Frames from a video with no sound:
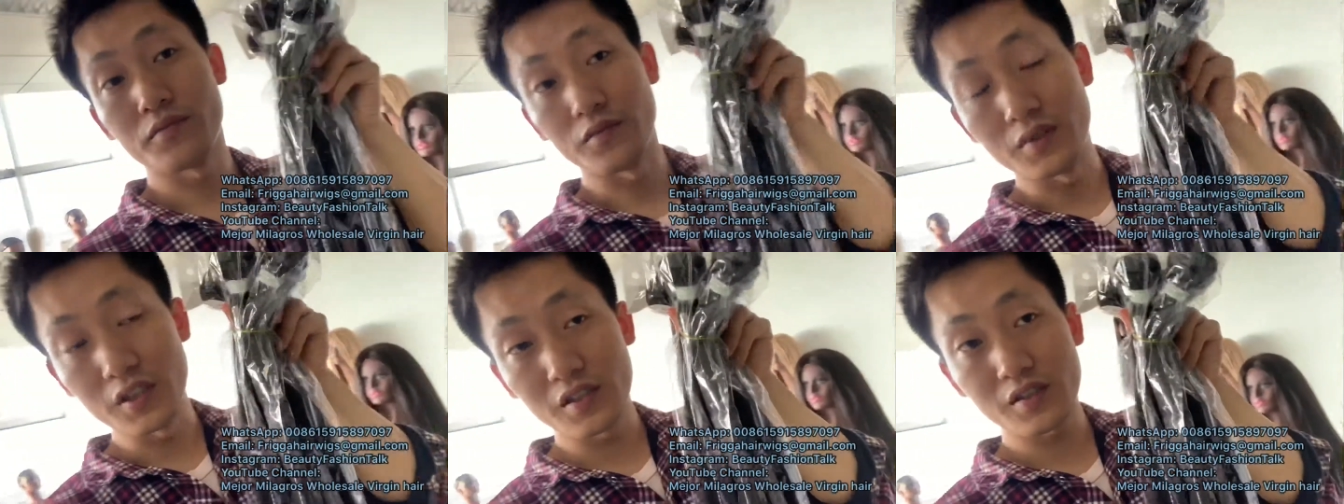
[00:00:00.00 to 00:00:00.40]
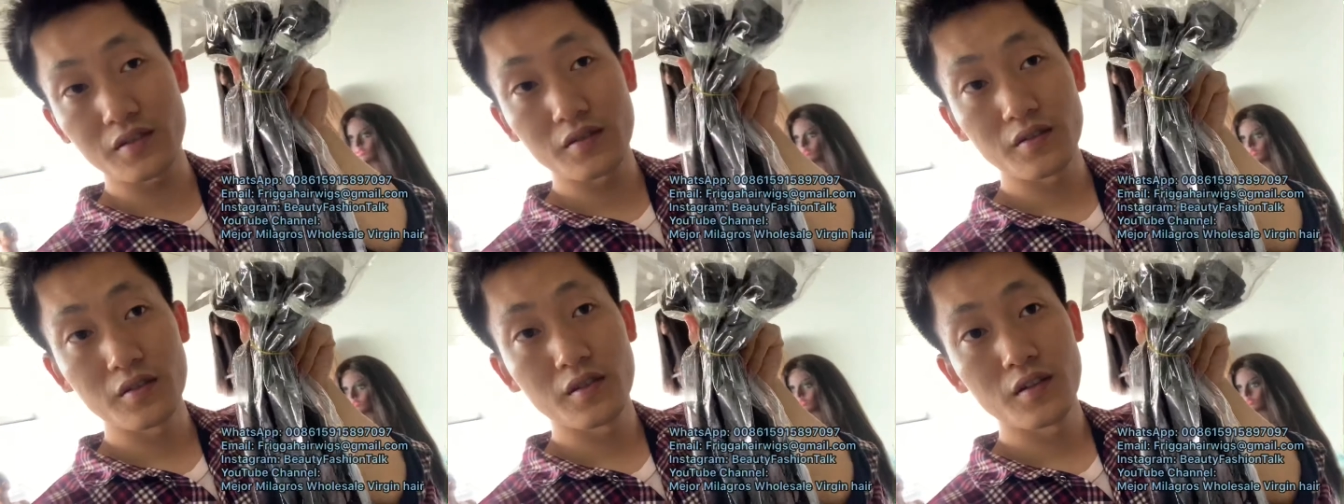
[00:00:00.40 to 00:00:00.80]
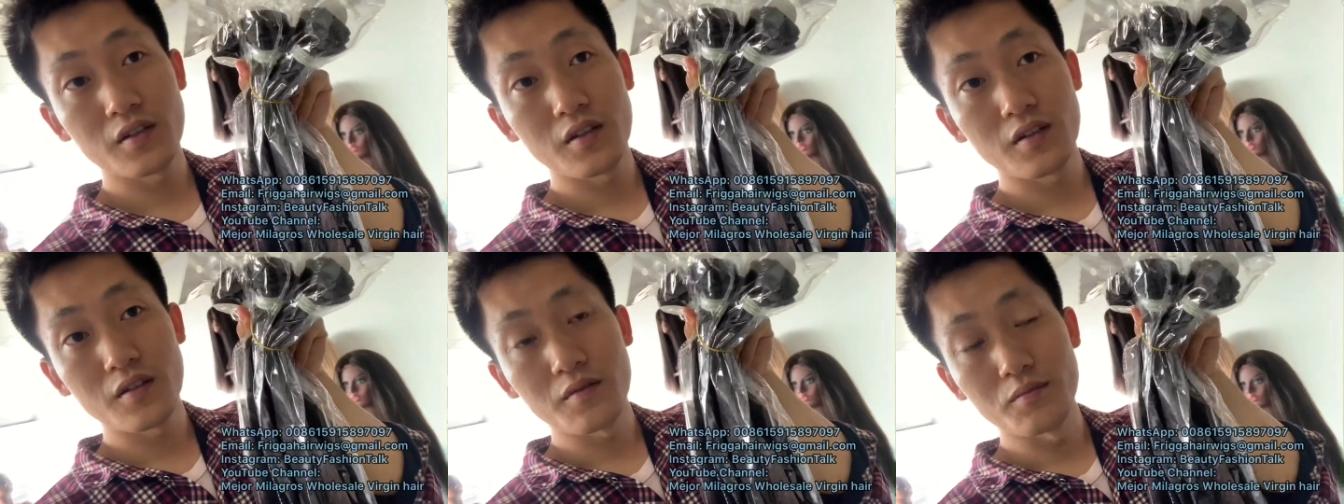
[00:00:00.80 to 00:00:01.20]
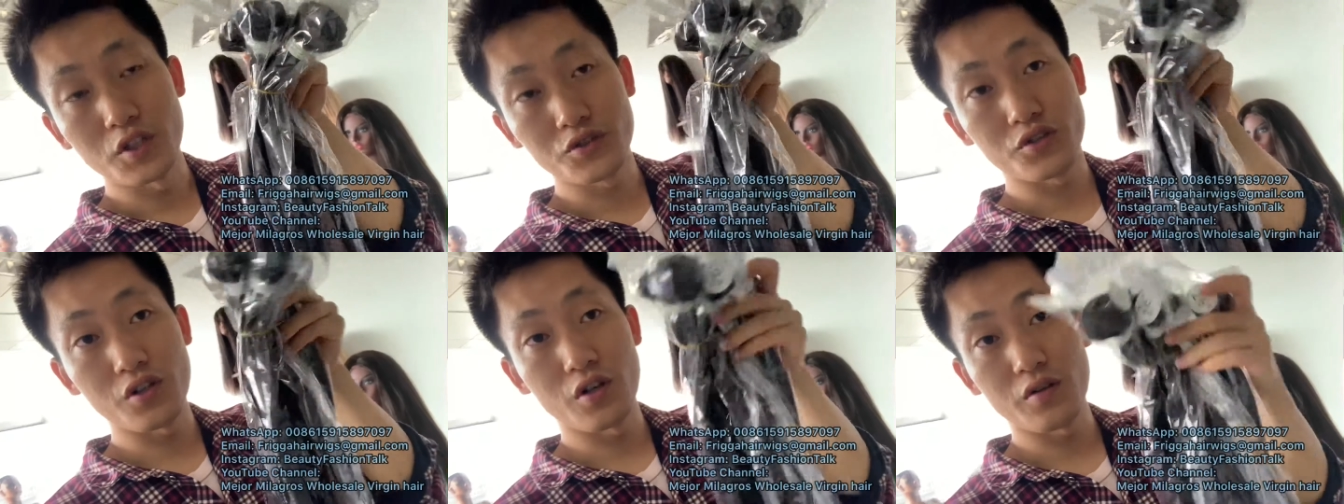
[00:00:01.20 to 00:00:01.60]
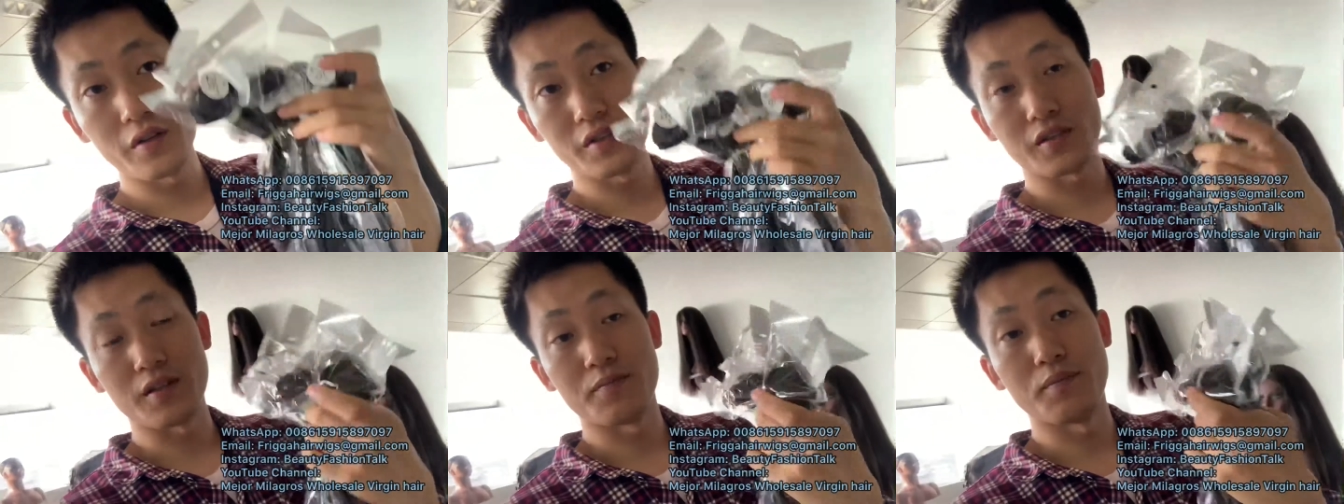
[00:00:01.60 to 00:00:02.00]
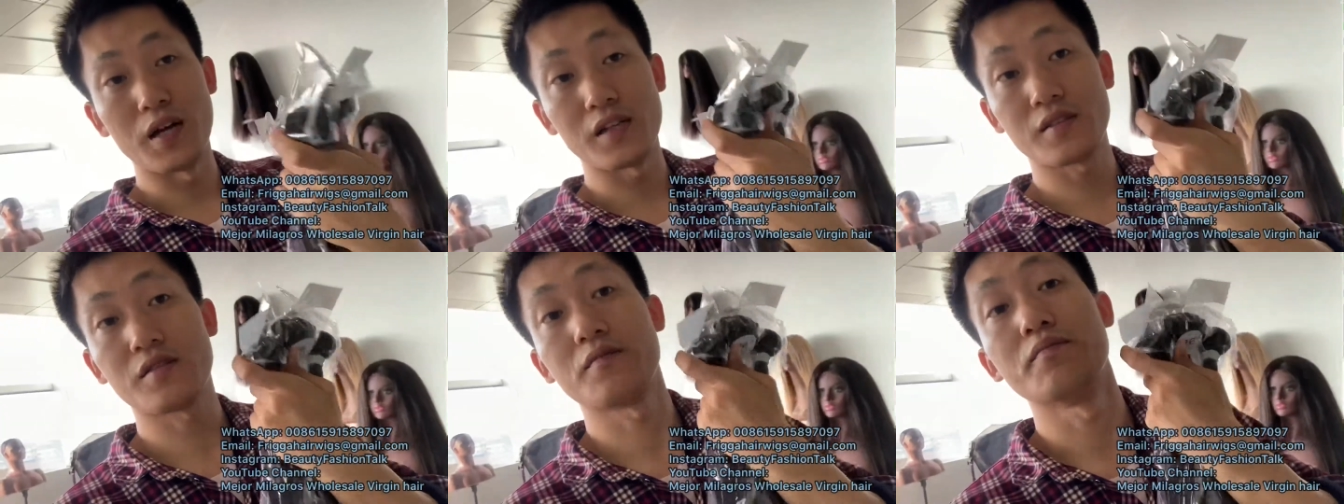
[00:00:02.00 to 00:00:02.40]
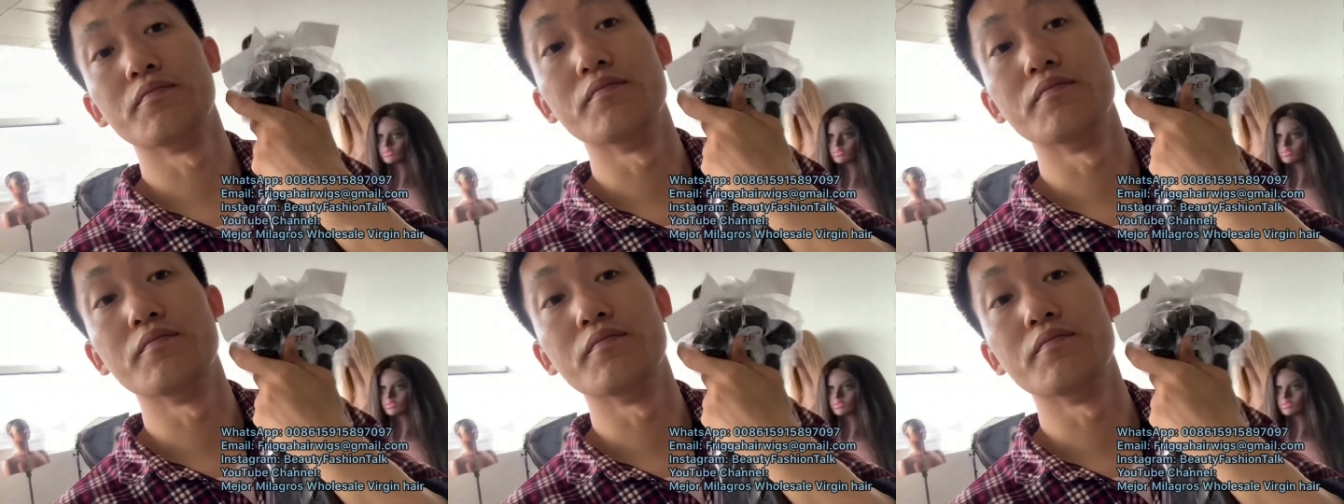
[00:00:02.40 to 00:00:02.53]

This material is the best